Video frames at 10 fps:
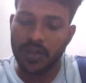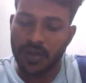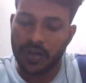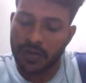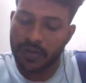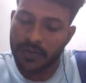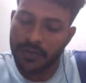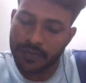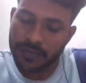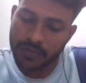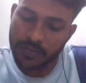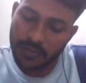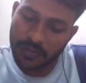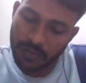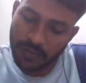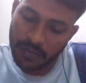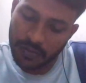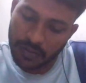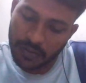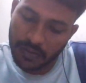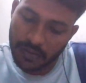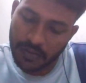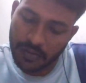Gain is V out by V in, no sir.